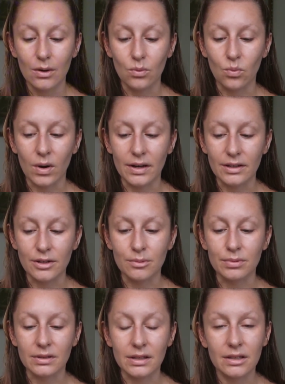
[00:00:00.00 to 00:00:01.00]
what you
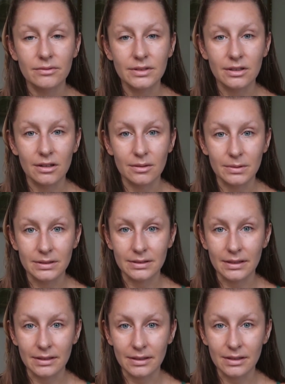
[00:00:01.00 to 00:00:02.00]
believed God was
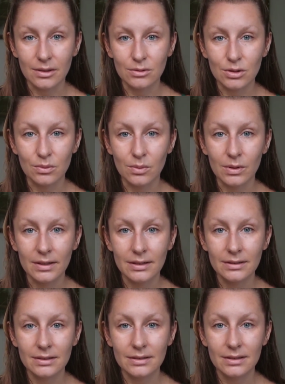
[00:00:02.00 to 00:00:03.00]
sending you
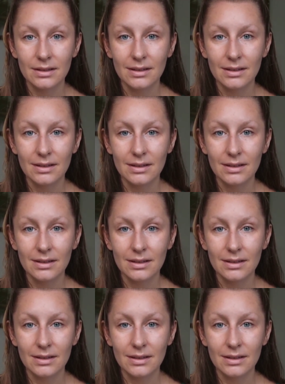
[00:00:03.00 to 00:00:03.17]
towards,